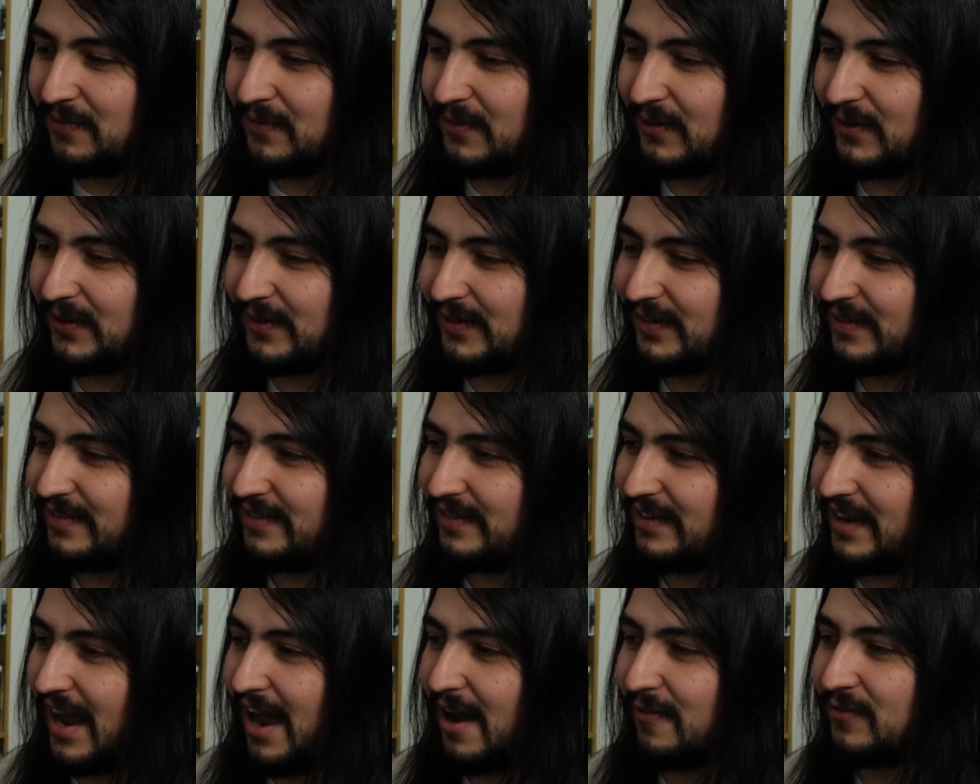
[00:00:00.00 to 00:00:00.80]
for
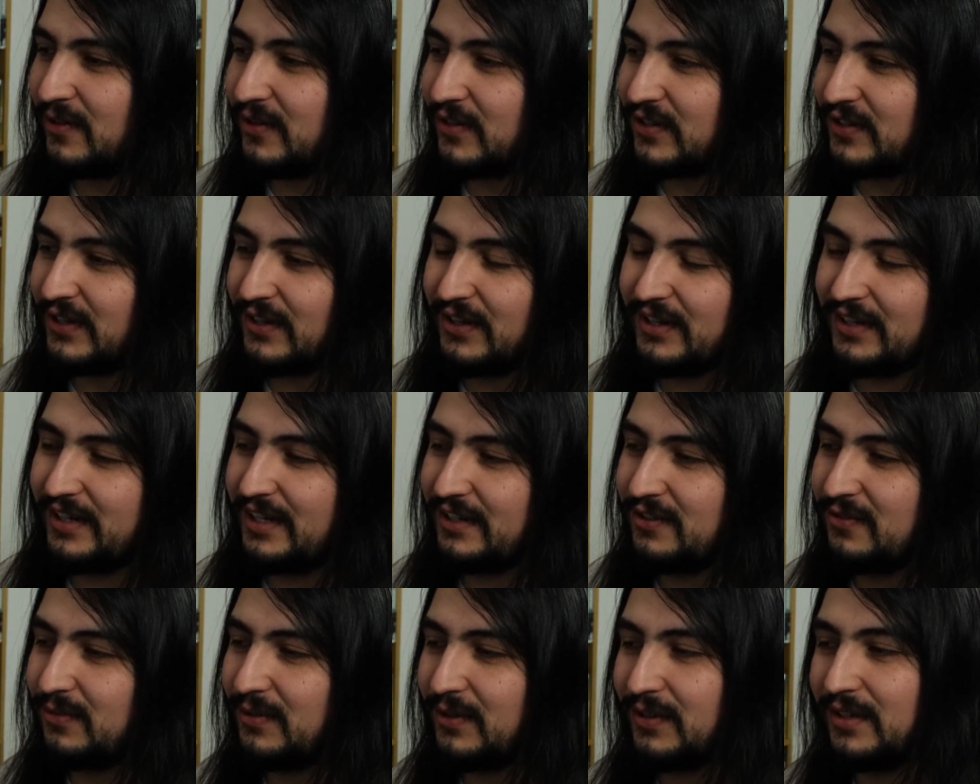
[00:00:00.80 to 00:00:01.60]
After Sun.
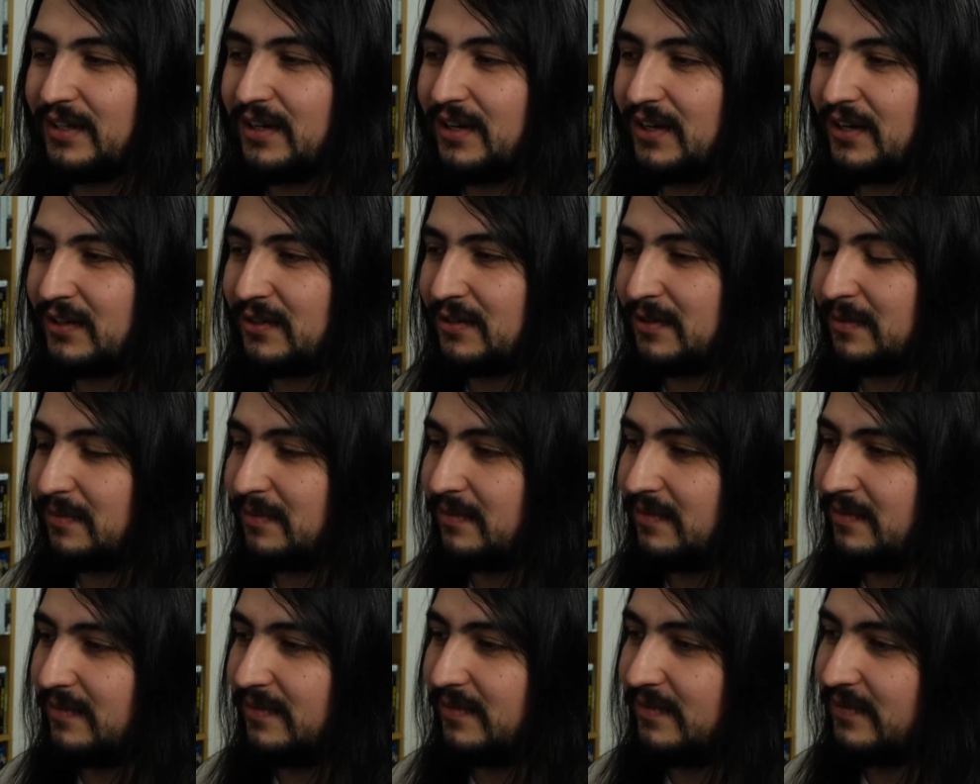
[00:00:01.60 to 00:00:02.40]
That's really
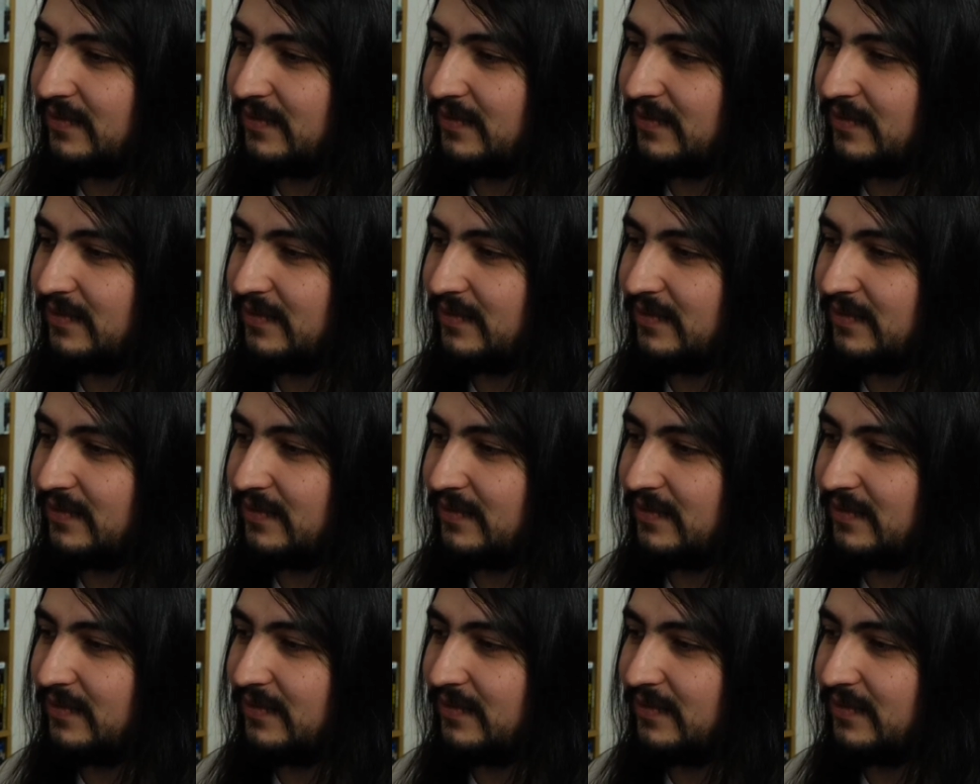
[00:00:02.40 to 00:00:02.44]
awesome.